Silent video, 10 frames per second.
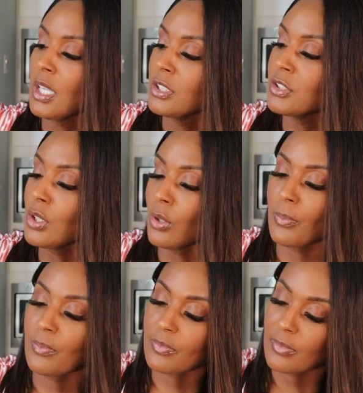
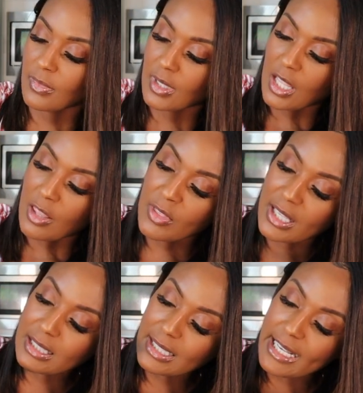So, the
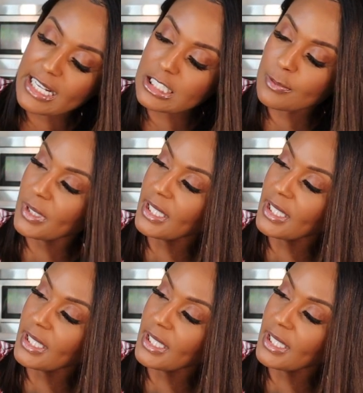clasp